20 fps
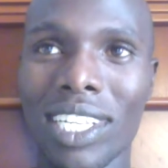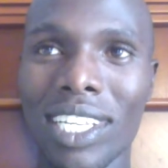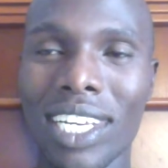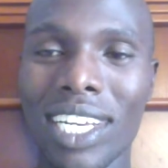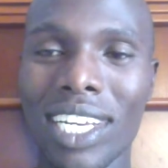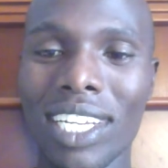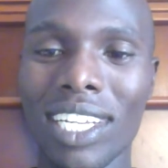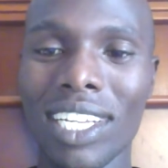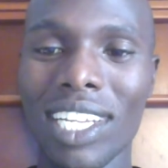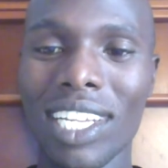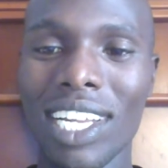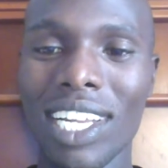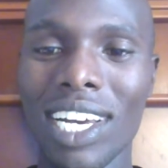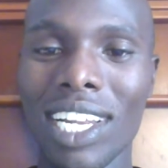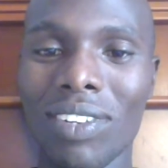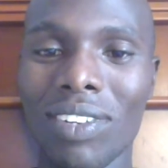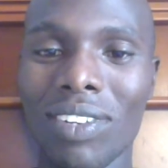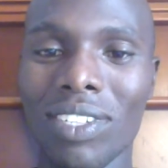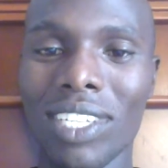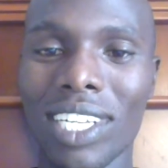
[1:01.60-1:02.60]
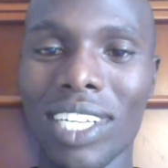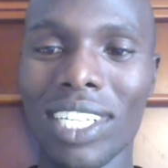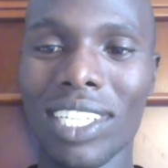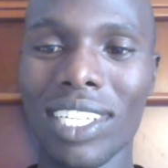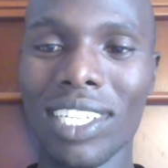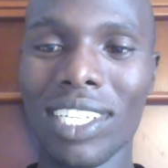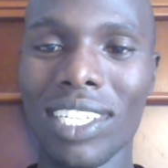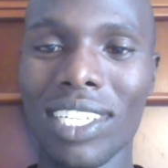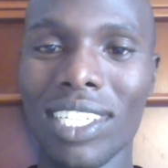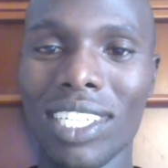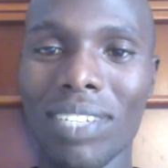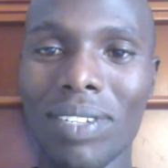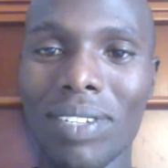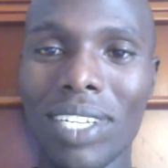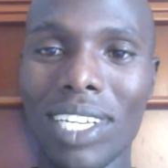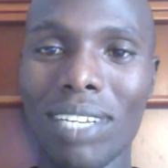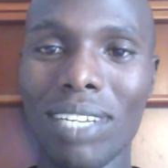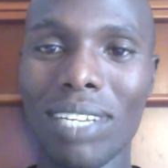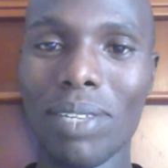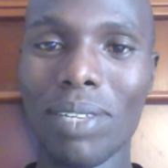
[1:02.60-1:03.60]
end, around that is 7
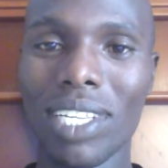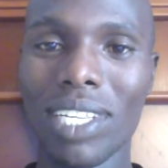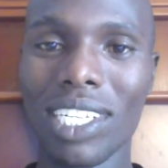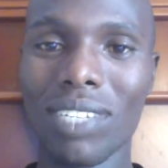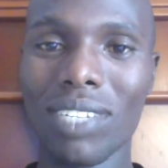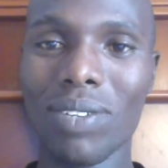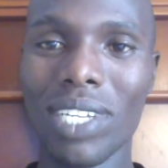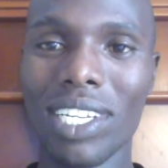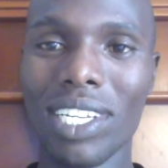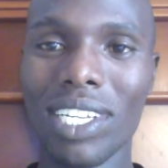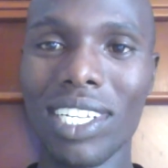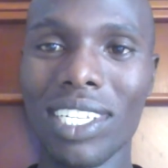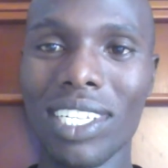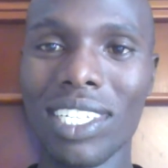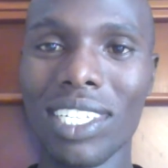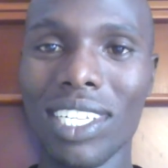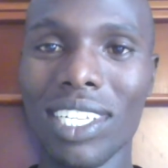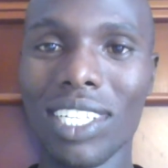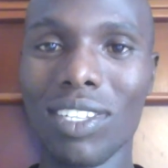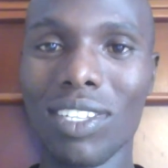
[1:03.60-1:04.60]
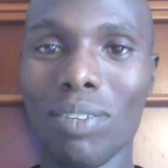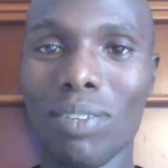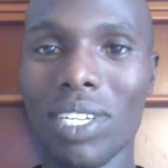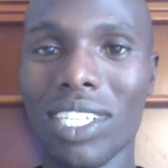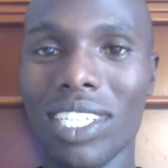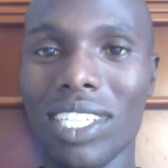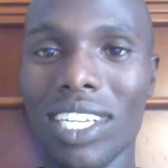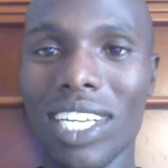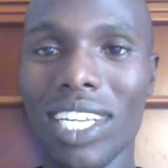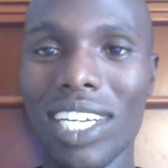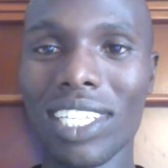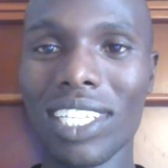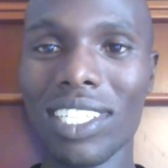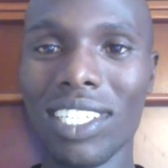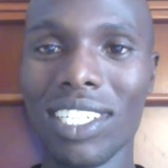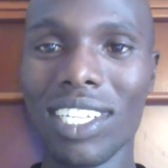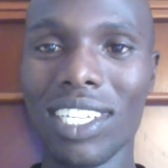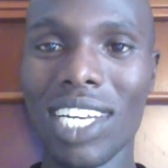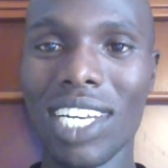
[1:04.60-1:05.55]
kilometers, when these Ethiopians react,